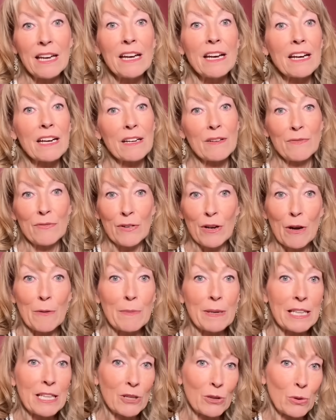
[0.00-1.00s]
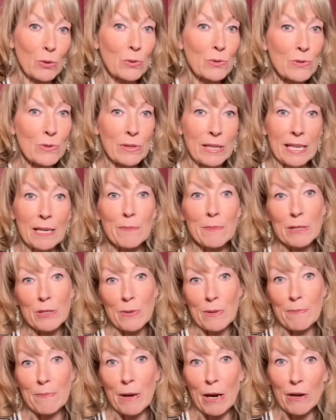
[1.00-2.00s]
confirming the causal link between
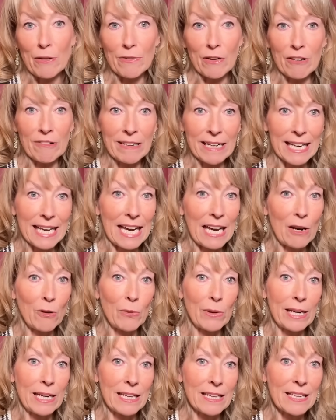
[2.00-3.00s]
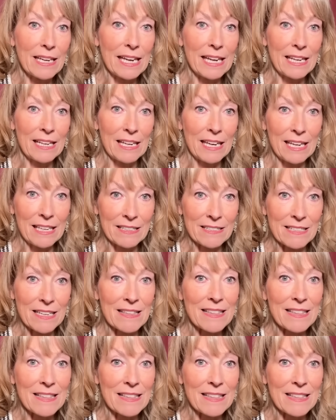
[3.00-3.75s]
BOVAER and cow incident.